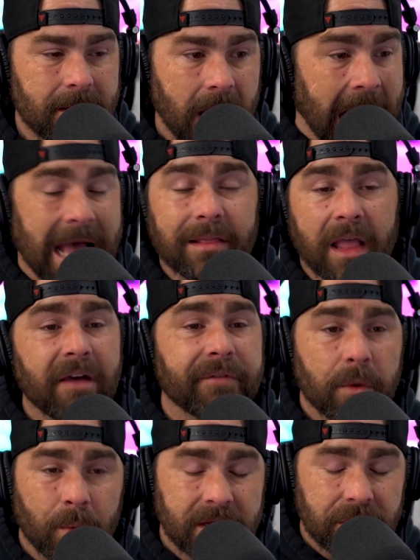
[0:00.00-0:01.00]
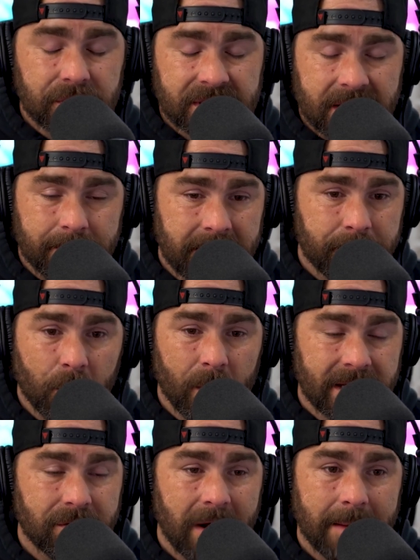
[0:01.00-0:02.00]
I love it when you see people
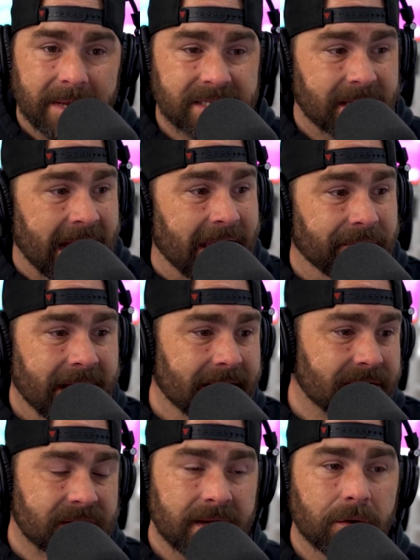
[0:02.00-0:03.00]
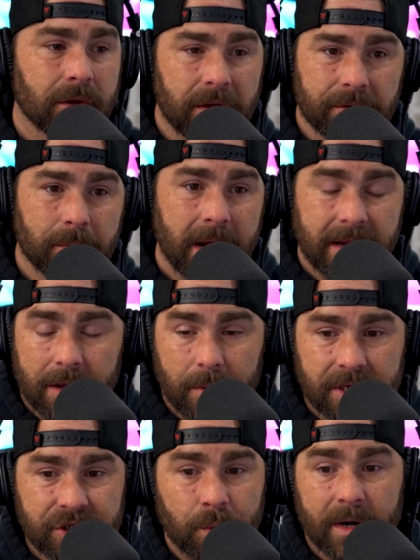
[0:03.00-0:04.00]
win Grammys that haven't had a single on the radio
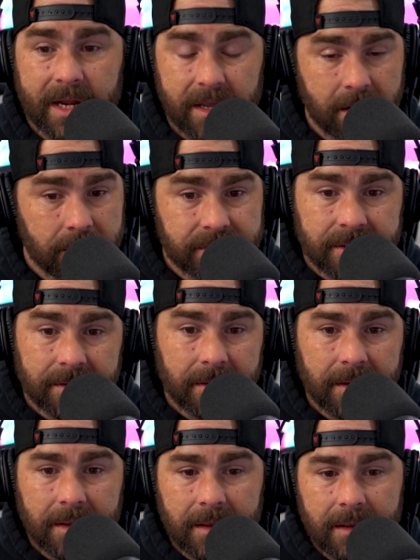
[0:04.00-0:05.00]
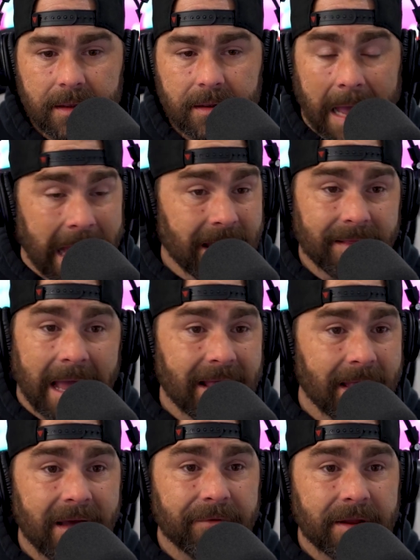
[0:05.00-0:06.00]
in 20 years. I
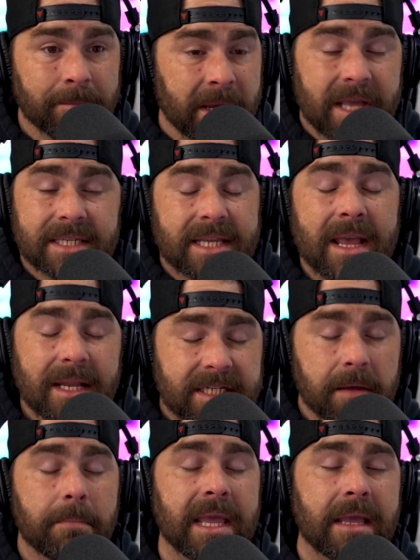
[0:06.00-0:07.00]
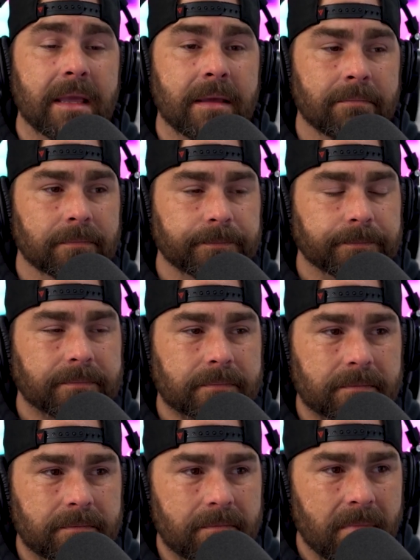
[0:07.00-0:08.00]
love it because to me,
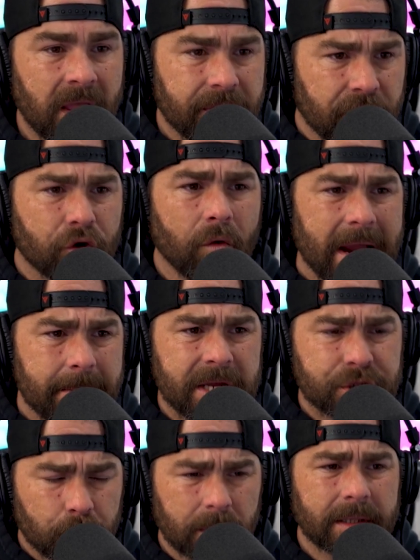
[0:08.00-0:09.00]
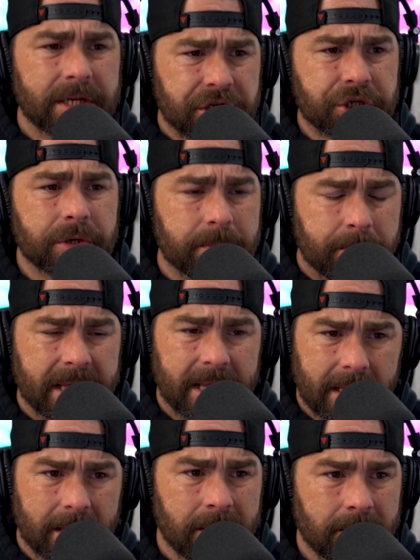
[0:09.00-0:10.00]
the Grammys really should
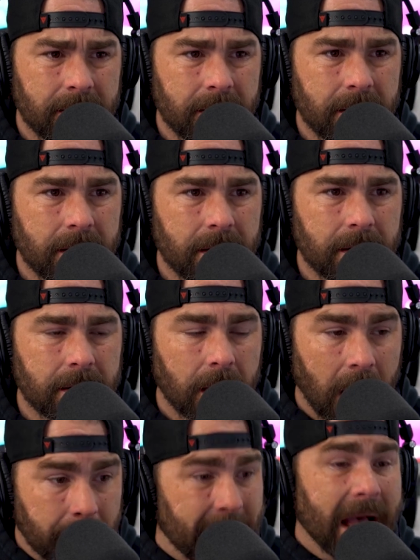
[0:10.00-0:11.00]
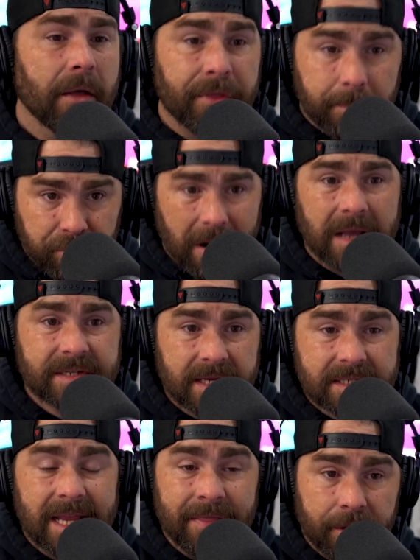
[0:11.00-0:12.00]
be about the
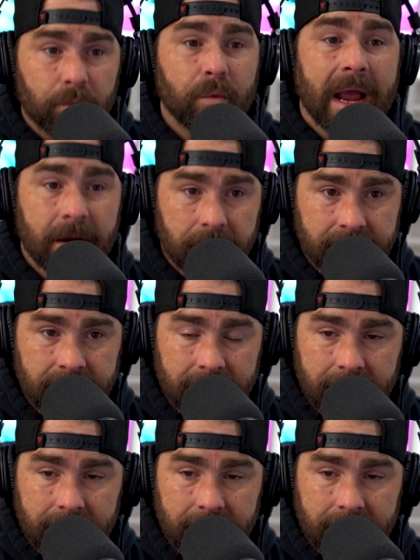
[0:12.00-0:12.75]
process and the record.